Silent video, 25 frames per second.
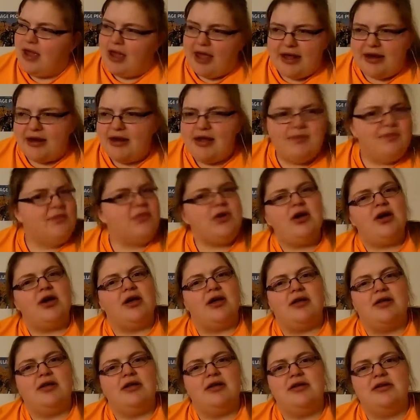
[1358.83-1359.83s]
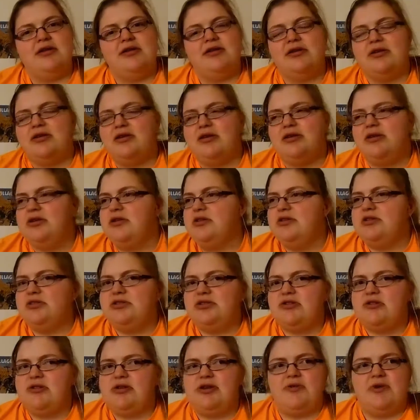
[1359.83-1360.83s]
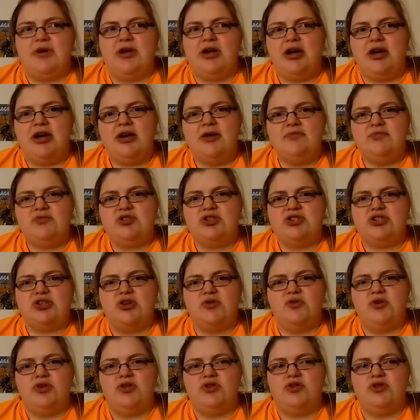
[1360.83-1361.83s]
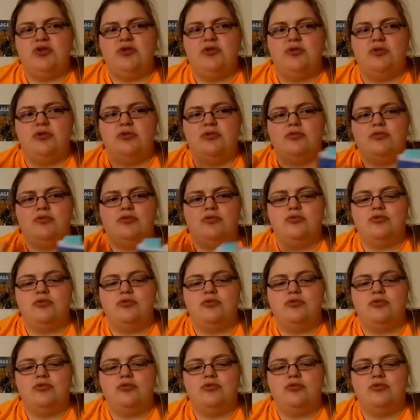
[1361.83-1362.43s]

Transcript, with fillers: And I'm not. So anyway, I'm just going to